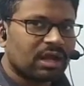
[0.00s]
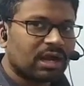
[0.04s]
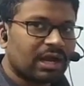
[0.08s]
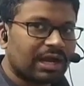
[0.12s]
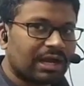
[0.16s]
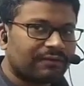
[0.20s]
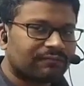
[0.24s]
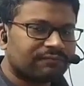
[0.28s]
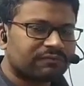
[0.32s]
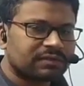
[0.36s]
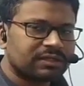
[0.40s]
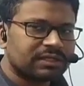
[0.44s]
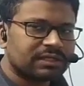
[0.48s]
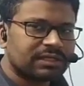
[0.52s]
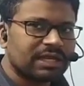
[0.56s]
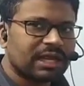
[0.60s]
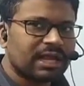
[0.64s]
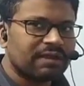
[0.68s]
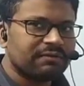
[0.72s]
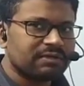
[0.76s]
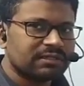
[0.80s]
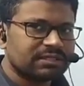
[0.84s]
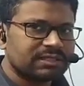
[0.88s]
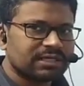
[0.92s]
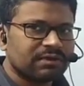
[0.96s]
After that
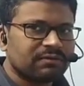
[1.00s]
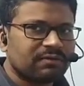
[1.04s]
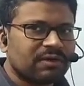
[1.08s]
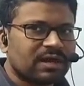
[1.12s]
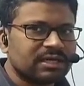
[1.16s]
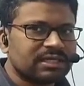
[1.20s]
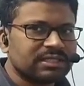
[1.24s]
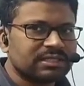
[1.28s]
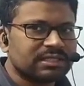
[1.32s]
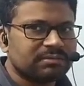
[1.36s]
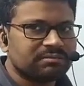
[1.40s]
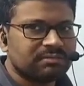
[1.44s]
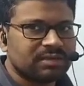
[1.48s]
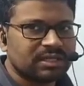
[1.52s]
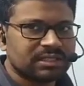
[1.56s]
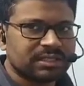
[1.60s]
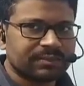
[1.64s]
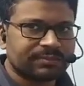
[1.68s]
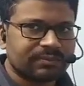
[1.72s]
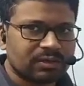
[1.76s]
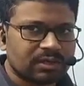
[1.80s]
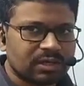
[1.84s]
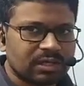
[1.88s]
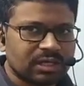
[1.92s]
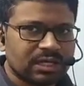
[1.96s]
I will say what is the major
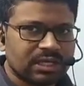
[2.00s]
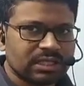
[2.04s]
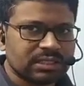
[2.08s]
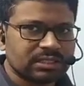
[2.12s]
product